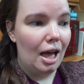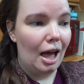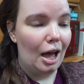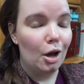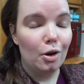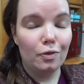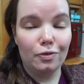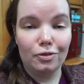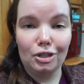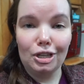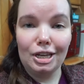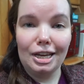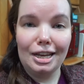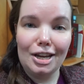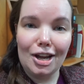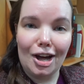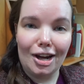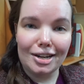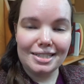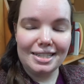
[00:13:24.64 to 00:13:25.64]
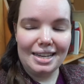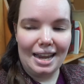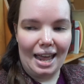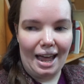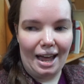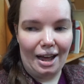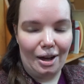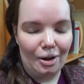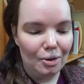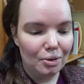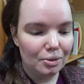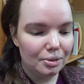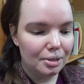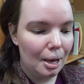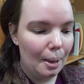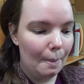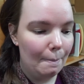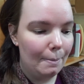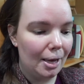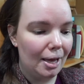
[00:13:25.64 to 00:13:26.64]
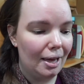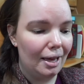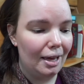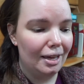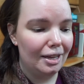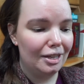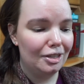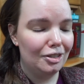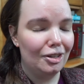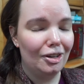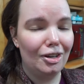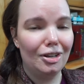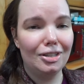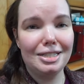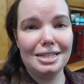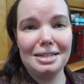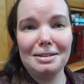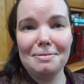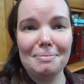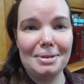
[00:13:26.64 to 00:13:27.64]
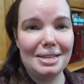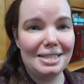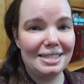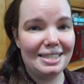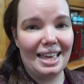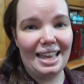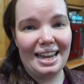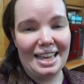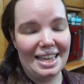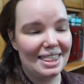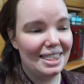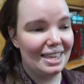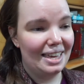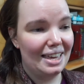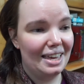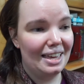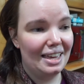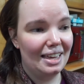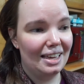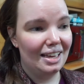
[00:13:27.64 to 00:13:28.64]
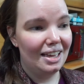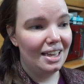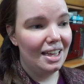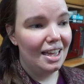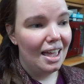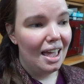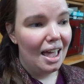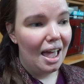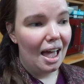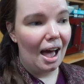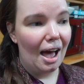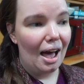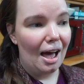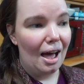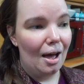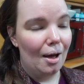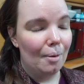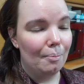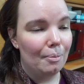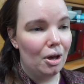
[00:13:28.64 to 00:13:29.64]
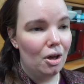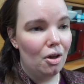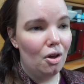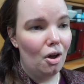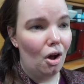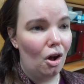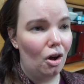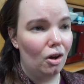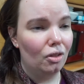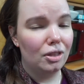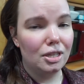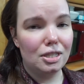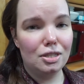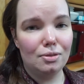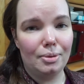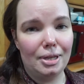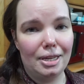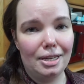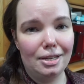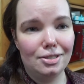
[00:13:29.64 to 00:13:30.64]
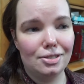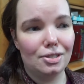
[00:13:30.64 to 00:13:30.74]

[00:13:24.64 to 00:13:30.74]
I hopefully knocked it out. But y'all didn't miss anything um, all this week.